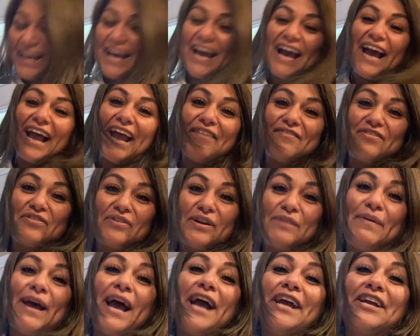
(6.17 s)
I have 3
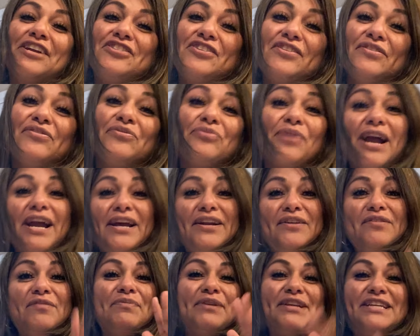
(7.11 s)
packages. Ryan
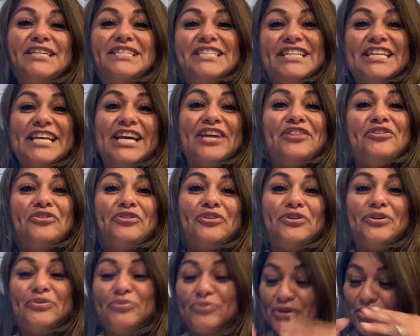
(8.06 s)
is putting together
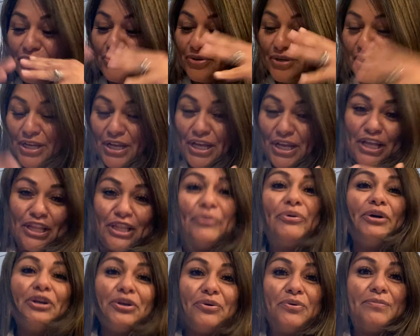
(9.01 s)
the
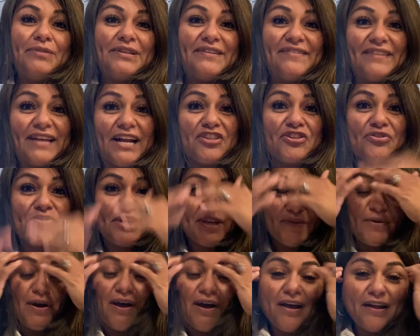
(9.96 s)
Wonder Woman statue
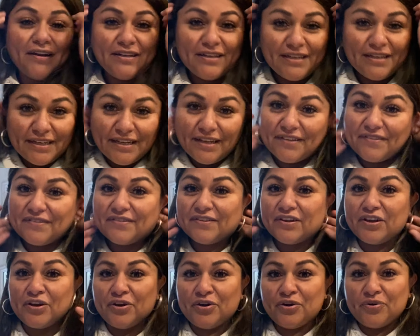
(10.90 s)
he bought,
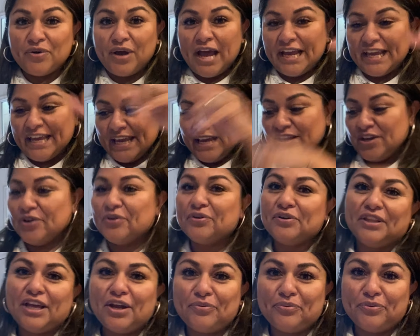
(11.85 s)
so I can't go
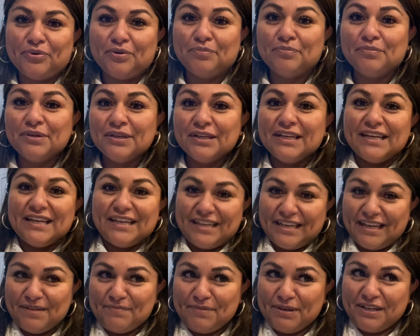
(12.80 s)
to that room.
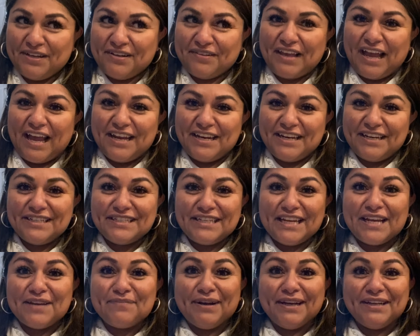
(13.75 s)
And because I didn't
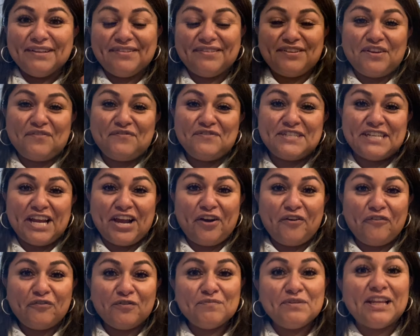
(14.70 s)
take my stuff
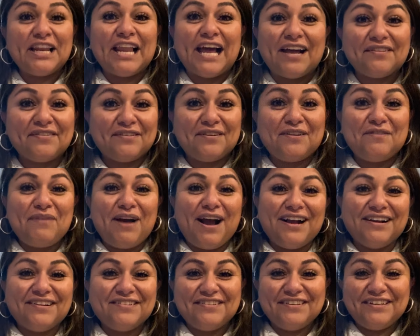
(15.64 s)
down from the last
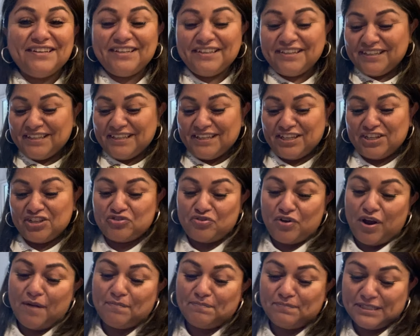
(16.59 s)
unboxing, he
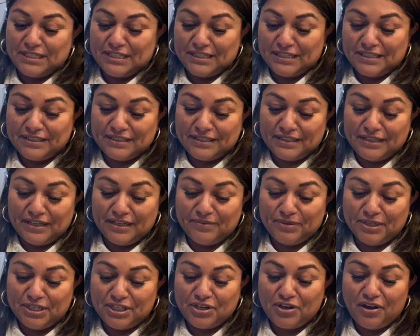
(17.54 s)
dropped,
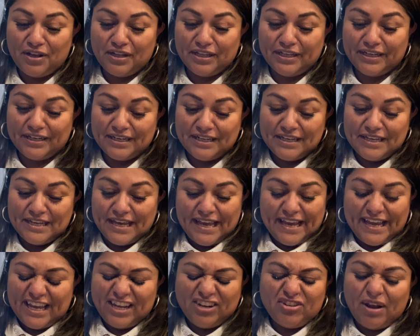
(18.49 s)
what do you call it?
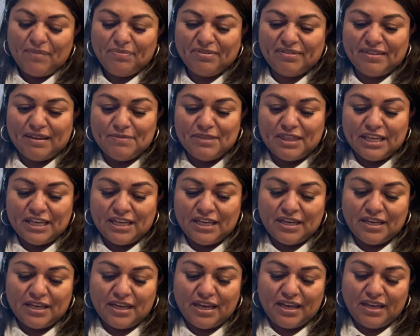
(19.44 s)
He dropped
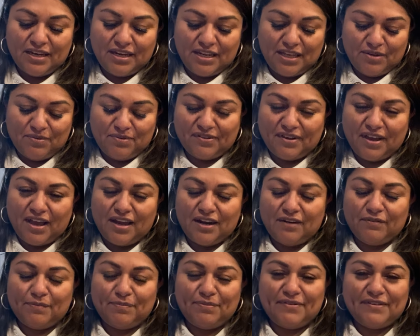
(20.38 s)
something and he was kind
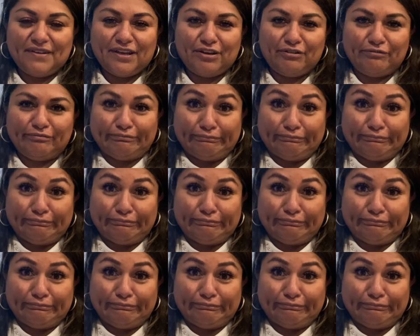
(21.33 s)
of upset.